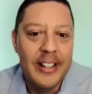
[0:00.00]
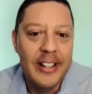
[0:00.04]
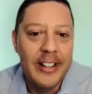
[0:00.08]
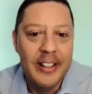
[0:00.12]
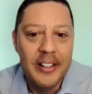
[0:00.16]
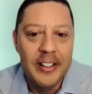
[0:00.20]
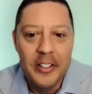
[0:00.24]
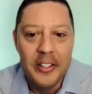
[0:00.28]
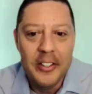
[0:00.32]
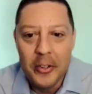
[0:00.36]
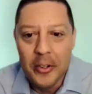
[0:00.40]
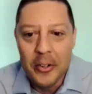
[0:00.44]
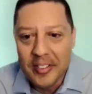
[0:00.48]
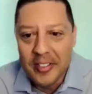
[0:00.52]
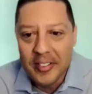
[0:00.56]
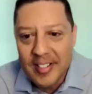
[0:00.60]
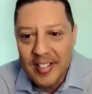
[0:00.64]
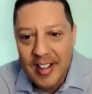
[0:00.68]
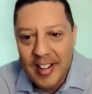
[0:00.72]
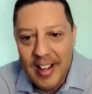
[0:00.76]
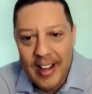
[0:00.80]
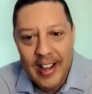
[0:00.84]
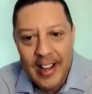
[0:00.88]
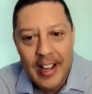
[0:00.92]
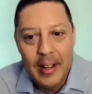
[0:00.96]
the New York
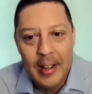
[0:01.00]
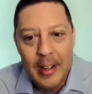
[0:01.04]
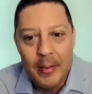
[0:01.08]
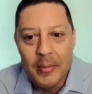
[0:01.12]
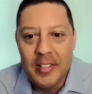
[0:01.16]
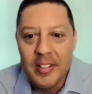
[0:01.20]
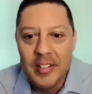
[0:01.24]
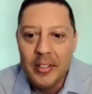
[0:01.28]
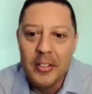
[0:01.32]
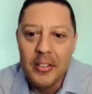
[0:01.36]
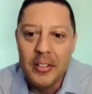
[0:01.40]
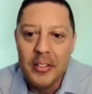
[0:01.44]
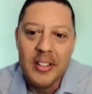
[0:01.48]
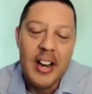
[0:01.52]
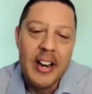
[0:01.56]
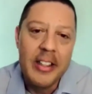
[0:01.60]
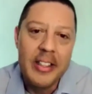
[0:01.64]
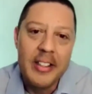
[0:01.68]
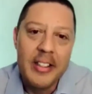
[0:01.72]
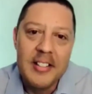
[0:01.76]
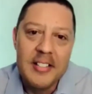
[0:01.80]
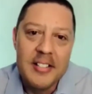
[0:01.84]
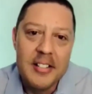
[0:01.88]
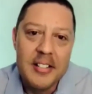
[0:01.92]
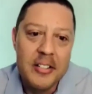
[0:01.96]
Times, a lot of
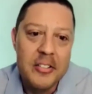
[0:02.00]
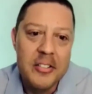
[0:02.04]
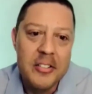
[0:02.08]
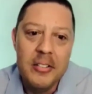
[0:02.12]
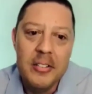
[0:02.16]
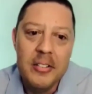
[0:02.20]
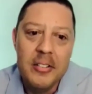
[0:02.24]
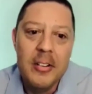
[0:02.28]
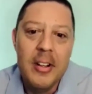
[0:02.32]
these news,